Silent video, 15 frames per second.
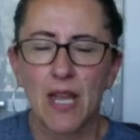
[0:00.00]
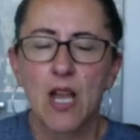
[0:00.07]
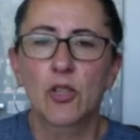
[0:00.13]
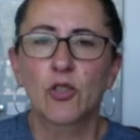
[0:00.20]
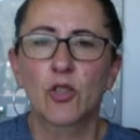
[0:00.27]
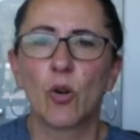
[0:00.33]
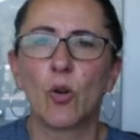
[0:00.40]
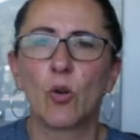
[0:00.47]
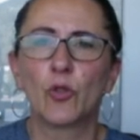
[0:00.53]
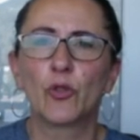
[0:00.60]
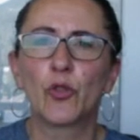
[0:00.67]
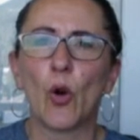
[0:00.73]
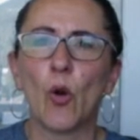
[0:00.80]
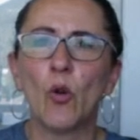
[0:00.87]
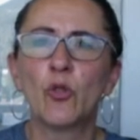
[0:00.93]
So
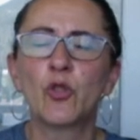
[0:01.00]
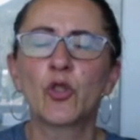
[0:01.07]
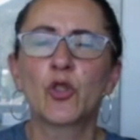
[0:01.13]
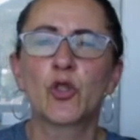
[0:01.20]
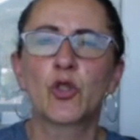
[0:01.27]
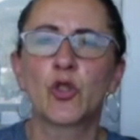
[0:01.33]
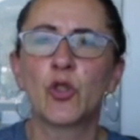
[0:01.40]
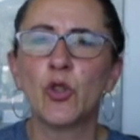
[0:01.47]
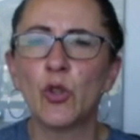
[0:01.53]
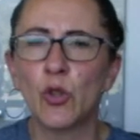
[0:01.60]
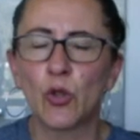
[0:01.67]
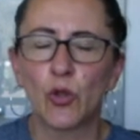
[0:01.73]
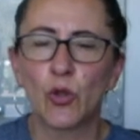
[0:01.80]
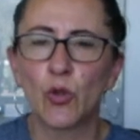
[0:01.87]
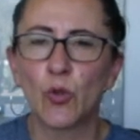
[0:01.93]
those
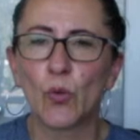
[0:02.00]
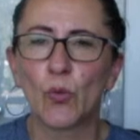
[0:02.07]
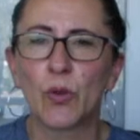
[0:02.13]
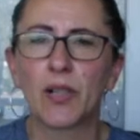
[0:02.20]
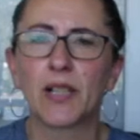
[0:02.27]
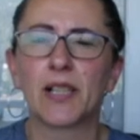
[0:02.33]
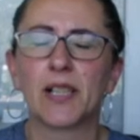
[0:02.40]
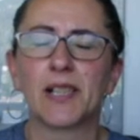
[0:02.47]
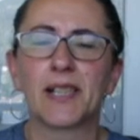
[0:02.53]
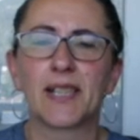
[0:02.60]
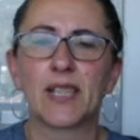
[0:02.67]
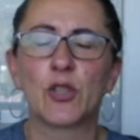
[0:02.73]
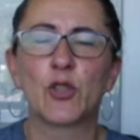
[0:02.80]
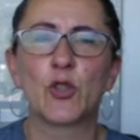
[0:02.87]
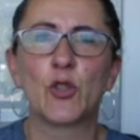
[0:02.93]
two we're
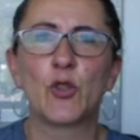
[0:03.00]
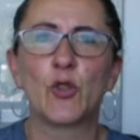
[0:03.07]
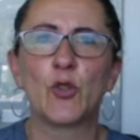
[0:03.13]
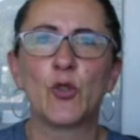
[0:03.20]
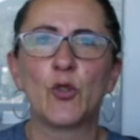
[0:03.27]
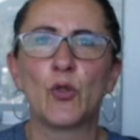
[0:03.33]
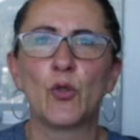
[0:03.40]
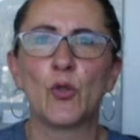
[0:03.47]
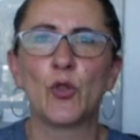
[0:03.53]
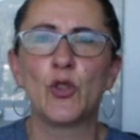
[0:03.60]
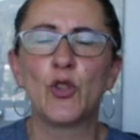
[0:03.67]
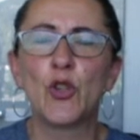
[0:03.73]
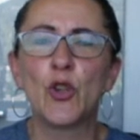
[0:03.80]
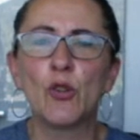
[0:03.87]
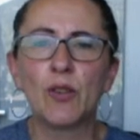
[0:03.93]
going to
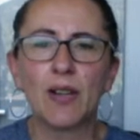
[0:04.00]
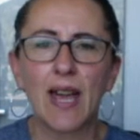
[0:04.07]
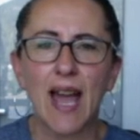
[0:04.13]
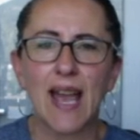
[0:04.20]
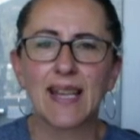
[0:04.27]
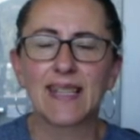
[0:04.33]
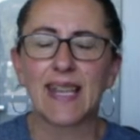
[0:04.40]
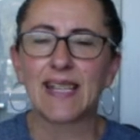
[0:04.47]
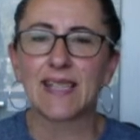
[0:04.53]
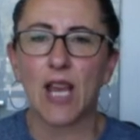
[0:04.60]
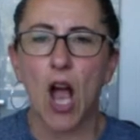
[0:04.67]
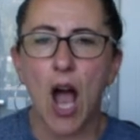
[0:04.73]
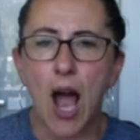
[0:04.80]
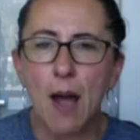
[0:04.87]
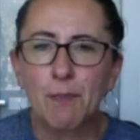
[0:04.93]
utilize as
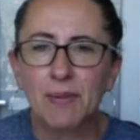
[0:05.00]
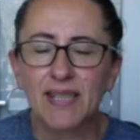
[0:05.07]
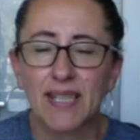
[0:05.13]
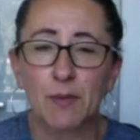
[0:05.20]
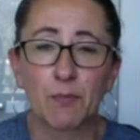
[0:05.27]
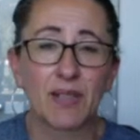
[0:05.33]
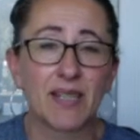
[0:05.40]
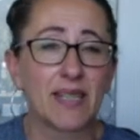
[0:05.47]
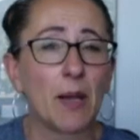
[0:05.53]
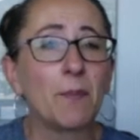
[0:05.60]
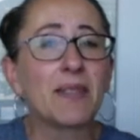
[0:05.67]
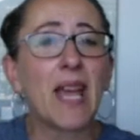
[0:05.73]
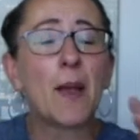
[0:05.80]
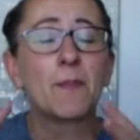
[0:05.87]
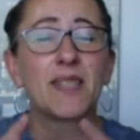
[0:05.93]
opposite, but
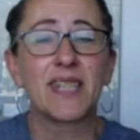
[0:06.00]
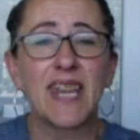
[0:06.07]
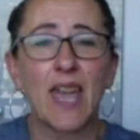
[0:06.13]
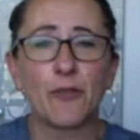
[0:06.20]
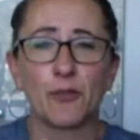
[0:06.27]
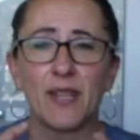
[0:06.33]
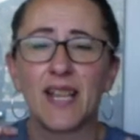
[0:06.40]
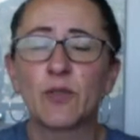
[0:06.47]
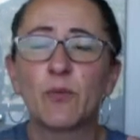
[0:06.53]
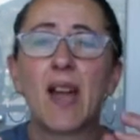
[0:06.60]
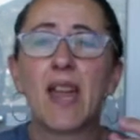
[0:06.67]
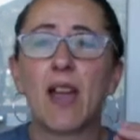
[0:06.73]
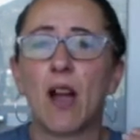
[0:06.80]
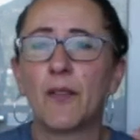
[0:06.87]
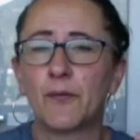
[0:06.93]
sometimes together. That's
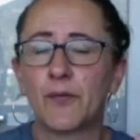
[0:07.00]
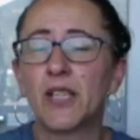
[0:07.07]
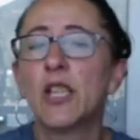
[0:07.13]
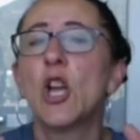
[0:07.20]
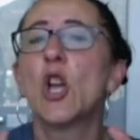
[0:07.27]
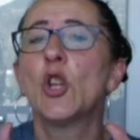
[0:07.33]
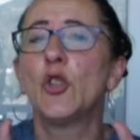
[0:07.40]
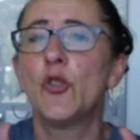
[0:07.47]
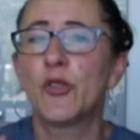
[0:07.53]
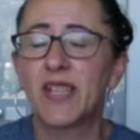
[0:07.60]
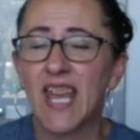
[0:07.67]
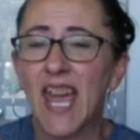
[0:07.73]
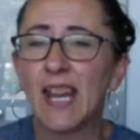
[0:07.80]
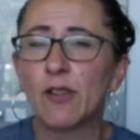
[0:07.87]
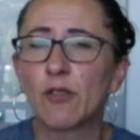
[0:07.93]
why often you
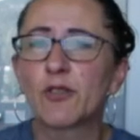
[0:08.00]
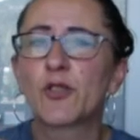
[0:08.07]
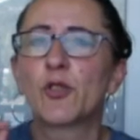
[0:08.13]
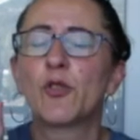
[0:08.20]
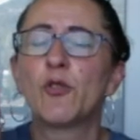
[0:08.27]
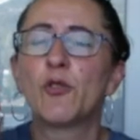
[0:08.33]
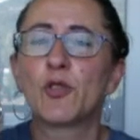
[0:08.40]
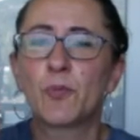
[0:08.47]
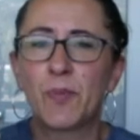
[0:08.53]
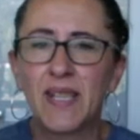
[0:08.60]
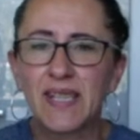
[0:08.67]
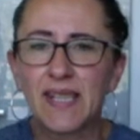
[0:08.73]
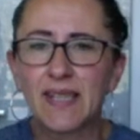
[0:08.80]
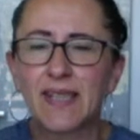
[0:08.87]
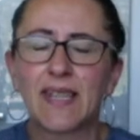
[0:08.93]
can also use
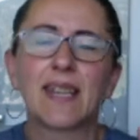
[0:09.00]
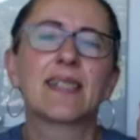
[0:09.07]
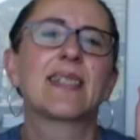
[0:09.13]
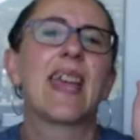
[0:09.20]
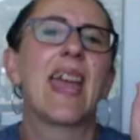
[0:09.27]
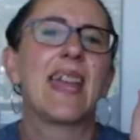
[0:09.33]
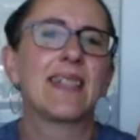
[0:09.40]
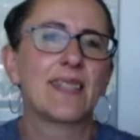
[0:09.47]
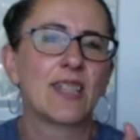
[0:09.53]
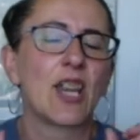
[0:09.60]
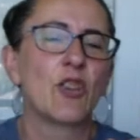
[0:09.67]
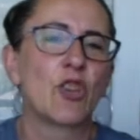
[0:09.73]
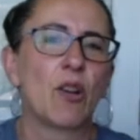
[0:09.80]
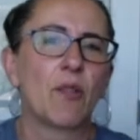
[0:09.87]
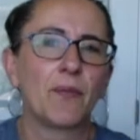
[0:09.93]
PC6 and
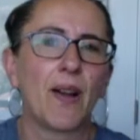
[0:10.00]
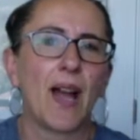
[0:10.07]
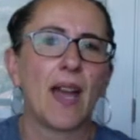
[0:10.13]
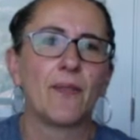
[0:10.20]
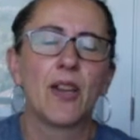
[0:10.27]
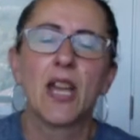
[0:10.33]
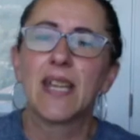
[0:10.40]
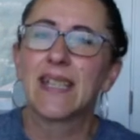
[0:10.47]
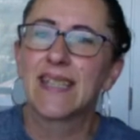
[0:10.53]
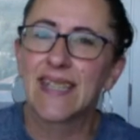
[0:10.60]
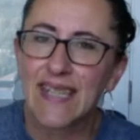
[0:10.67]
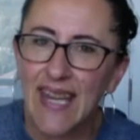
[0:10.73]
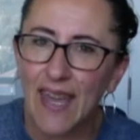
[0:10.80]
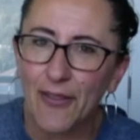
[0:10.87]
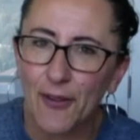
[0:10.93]
Sanjiao 5
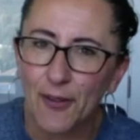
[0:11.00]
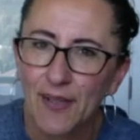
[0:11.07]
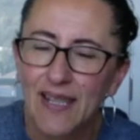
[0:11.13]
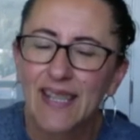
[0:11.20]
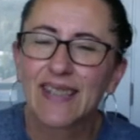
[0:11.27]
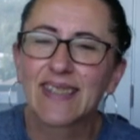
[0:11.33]
together.